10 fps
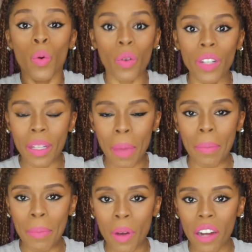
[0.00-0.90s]
will really
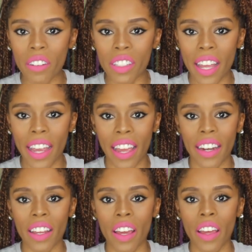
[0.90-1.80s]
make people
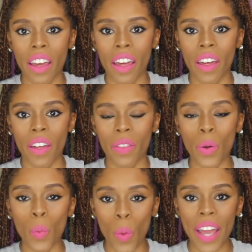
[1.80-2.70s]
understand
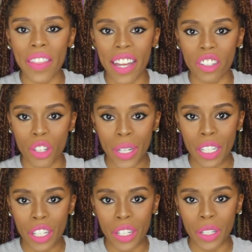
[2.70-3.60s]
the way they
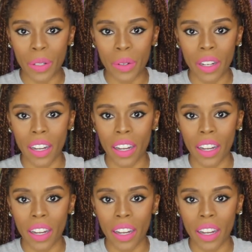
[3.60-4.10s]
treat you